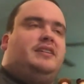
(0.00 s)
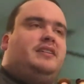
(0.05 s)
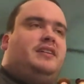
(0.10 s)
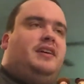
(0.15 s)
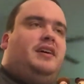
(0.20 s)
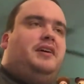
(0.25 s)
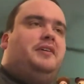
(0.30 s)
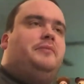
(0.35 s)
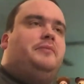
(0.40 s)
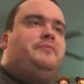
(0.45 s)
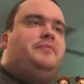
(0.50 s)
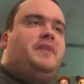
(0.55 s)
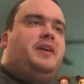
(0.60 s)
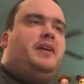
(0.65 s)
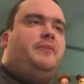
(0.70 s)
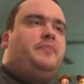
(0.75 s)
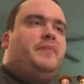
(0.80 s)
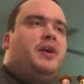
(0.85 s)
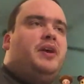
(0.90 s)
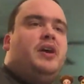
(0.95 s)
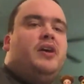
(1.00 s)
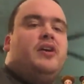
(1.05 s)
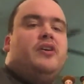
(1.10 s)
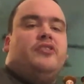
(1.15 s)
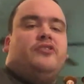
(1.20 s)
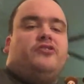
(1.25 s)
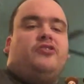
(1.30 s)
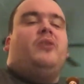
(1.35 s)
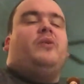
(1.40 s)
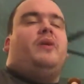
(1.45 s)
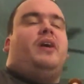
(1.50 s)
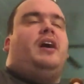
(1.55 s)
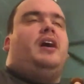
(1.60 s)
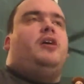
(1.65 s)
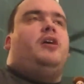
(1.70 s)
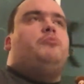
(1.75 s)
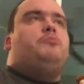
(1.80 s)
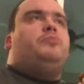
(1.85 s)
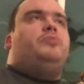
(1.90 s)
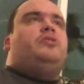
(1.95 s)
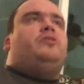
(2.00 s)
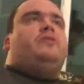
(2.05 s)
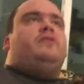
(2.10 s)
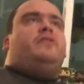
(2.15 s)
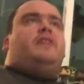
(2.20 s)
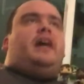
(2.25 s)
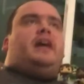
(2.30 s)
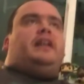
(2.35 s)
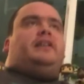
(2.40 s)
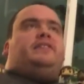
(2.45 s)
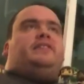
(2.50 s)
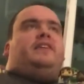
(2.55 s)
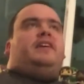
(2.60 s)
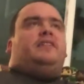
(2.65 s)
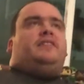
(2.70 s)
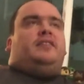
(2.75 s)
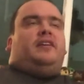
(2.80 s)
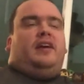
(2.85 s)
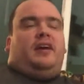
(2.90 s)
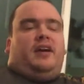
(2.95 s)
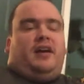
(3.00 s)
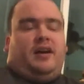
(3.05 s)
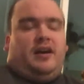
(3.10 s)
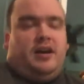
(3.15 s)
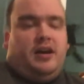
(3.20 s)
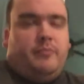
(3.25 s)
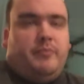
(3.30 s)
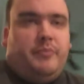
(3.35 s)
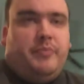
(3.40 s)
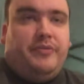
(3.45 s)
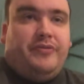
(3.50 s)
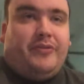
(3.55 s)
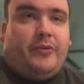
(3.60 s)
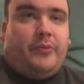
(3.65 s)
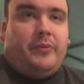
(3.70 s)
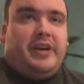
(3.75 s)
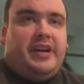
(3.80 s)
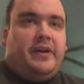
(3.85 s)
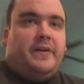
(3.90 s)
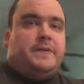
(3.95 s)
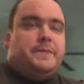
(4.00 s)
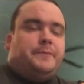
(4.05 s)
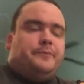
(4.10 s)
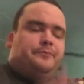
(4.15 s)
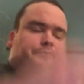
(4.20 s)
Yeah. So, that is it. Before we go,